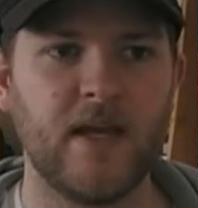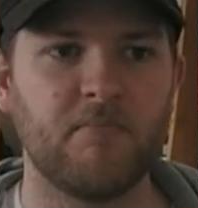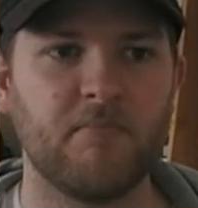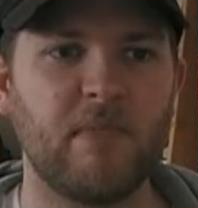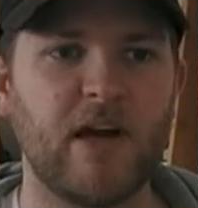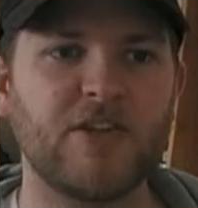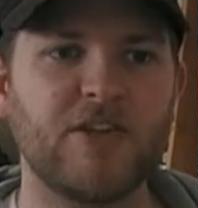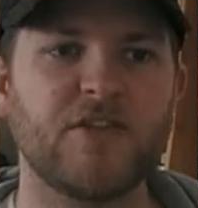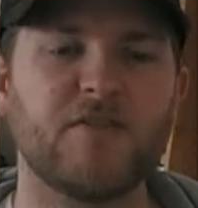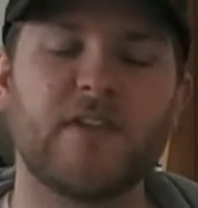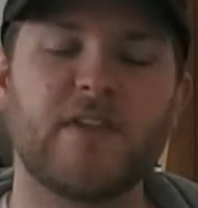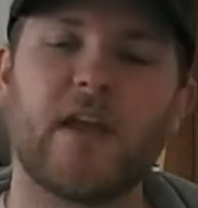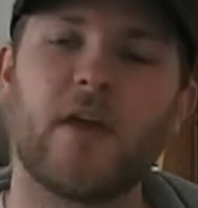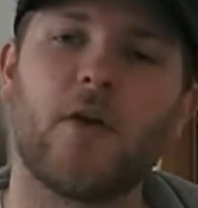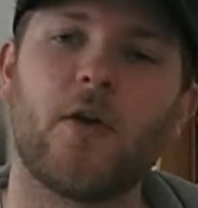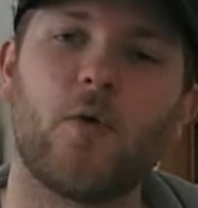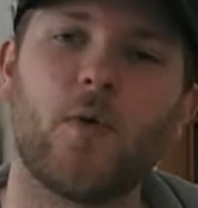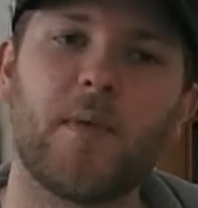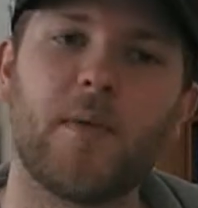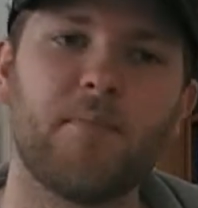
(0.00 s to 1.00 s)
Much of the
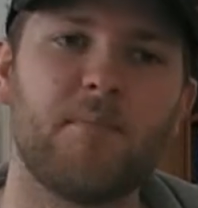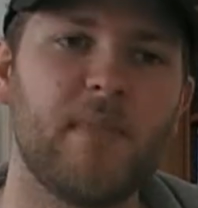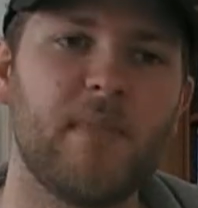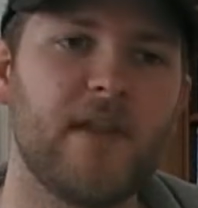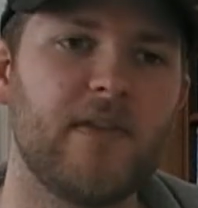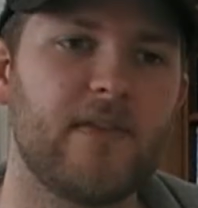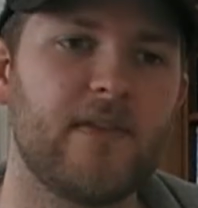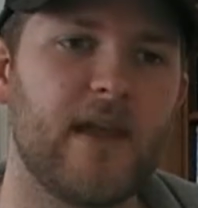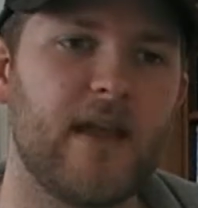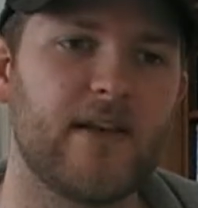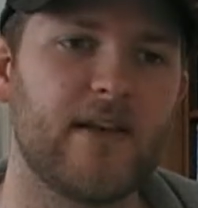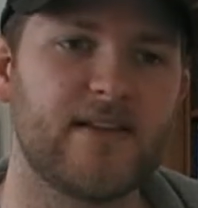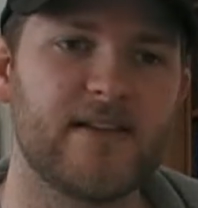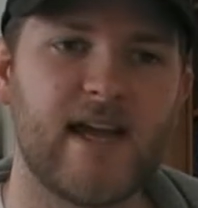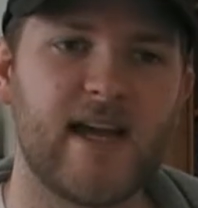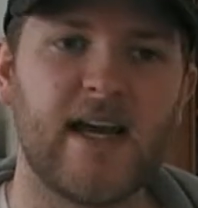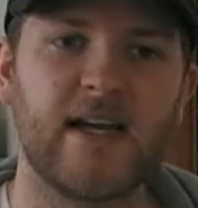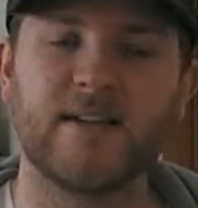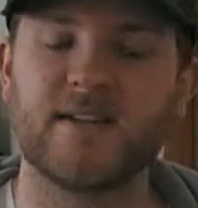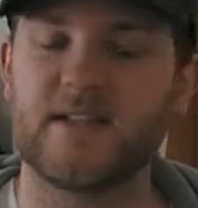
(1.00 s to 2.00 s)
equipment and
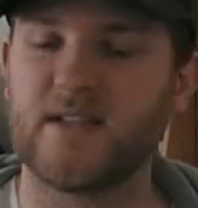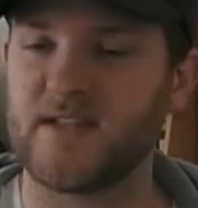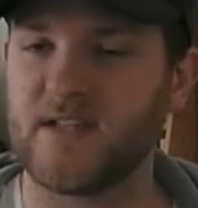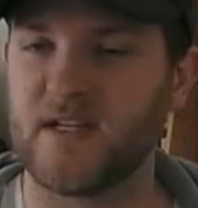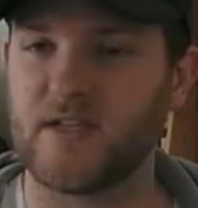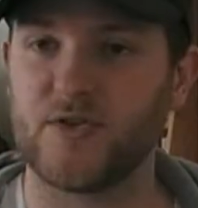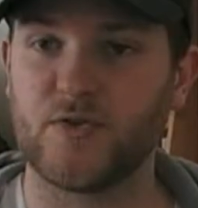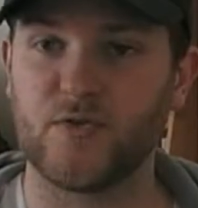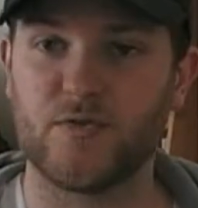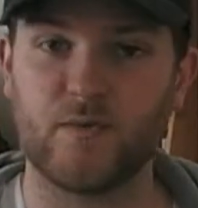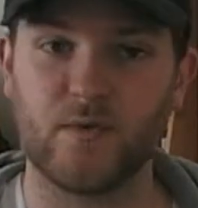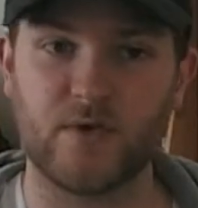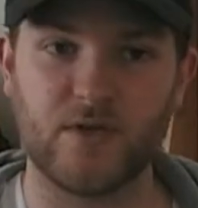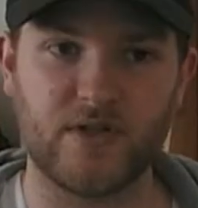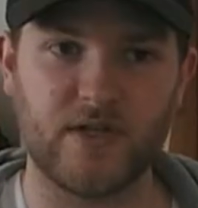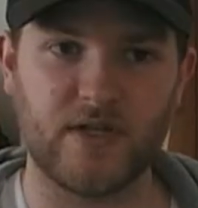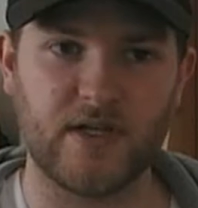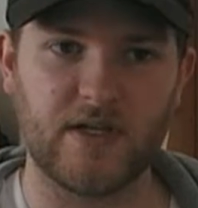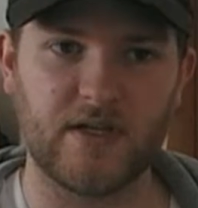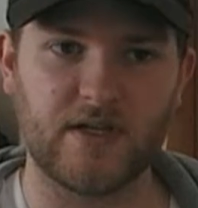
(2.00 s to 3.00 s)
tanks and such
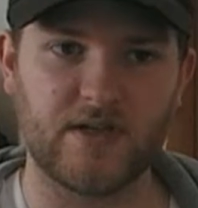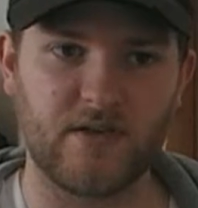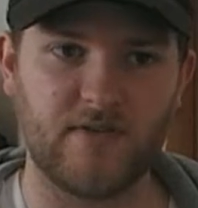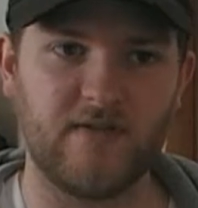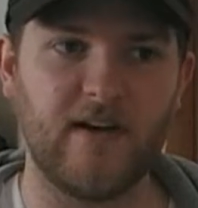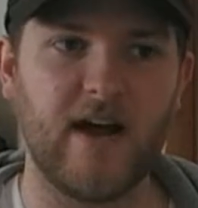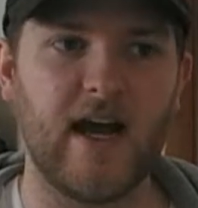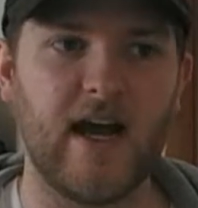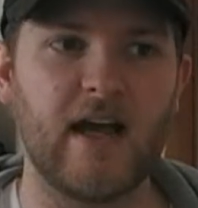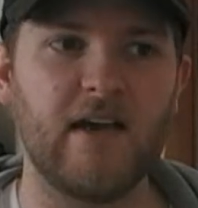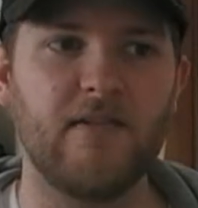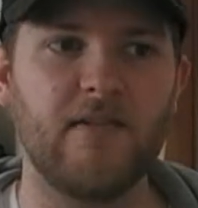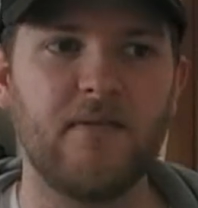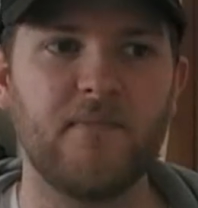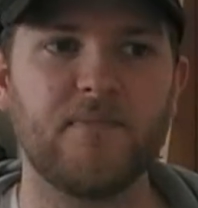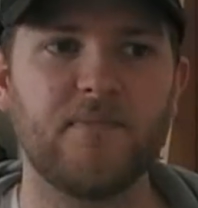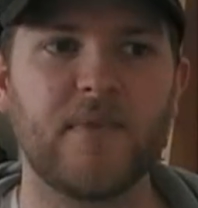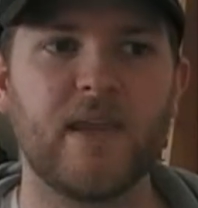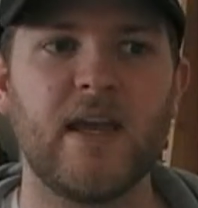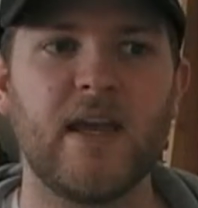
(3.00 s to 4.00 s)
would survive,